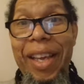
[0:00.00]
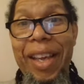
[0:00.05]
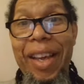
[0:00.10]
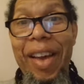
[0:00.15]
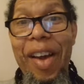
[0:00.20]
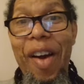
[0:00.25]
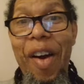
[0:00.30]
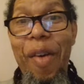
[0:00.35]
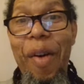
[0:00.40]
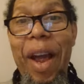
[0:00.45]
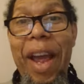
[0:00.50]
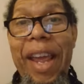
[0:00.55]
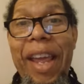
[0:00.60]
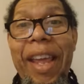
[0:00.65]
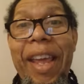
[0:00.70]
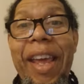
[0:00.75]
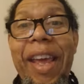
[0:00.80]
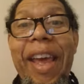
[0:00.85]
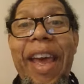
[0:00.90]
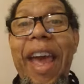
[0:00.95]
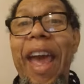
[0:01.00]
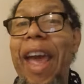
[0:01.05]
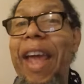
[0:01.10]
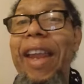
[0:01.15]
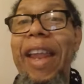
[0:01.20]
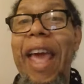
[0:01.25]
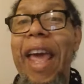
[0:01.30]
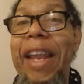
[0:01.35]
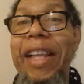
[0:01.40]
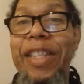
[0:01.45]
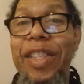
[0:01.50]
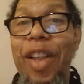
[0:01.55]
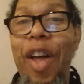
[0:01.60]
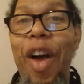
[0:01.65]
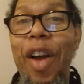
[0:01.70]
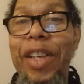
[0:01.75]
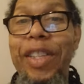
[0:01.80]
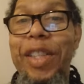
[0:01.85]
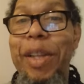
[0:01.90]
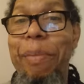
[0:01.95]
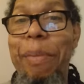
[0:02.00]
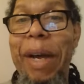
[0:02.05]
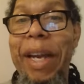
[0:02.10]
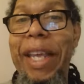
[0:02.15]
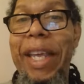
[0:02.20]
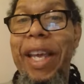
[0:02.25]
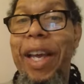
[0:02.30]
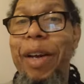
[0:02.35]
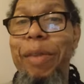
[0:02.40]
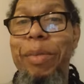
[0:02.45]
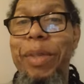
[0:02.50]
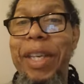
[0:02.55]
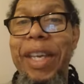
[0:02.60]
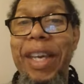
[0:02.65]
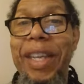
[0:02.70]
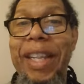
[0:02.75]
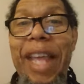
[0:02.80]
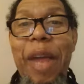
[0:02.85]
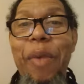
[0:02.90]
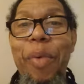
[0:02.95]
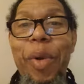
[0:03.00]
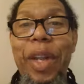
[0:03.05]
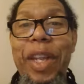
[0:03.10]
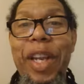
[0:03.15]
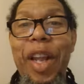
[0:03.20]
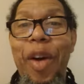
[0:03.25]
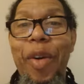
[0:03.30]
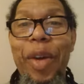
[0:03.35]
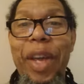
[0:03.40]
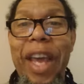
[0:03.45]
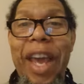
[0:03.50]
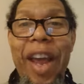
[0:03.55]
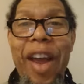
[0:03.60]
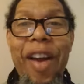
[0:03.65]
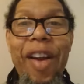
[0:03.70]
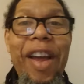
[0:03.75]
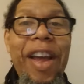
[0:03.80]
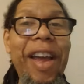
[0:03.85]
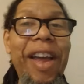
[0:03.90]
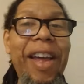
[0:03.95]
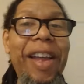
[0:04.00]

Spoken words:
All right. And as long as the money comes in, they really don't care.